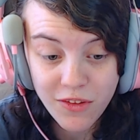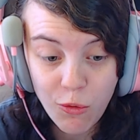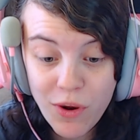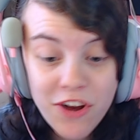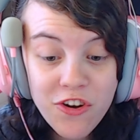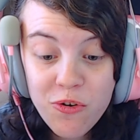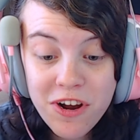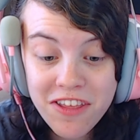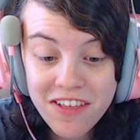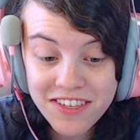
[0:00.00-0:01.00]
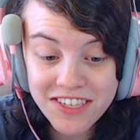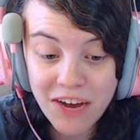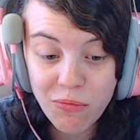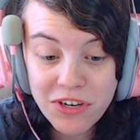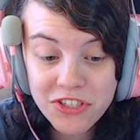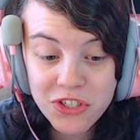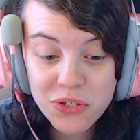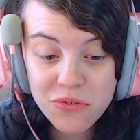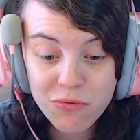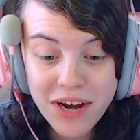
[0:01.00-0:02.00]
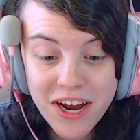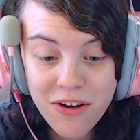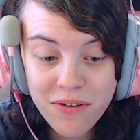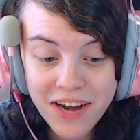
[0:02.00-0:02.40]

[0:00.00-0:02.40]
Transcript: We didn't do anything this day. We just chilled around